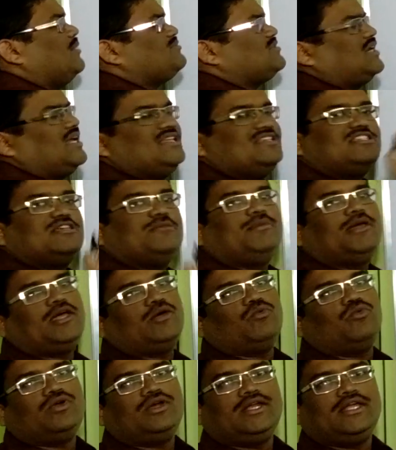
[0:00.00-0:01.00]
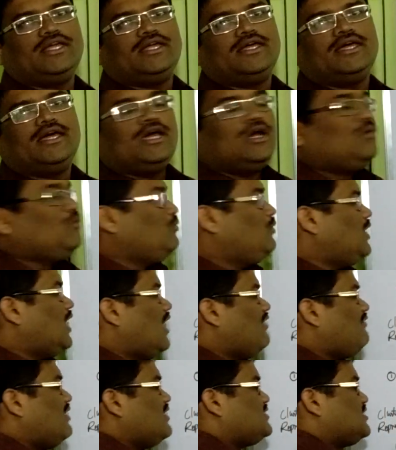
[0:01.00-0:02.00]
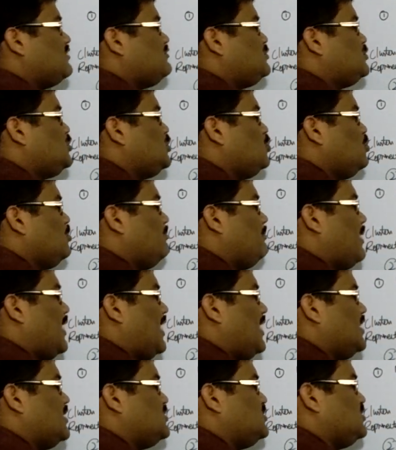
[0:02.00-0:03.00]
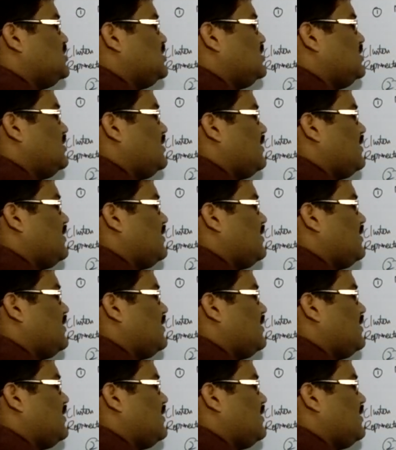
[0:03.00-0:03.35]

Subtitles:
comes under NCBI only. We have also genome biology.